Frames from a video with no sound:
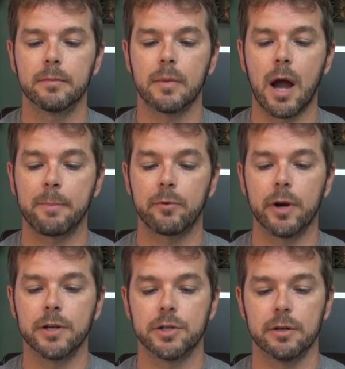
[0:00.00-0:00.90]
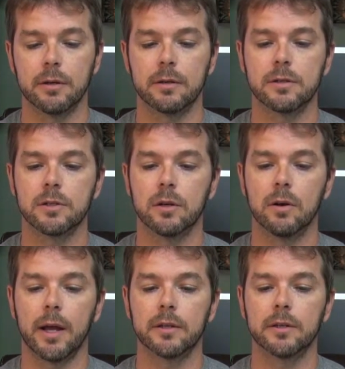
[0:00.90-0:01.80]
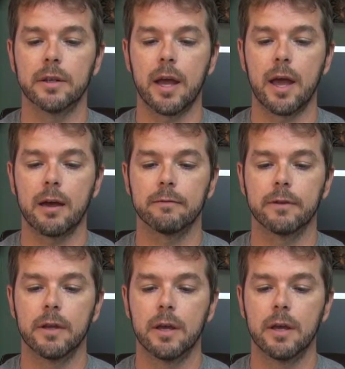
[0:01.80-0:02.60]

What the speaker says: operation. So I couldn't have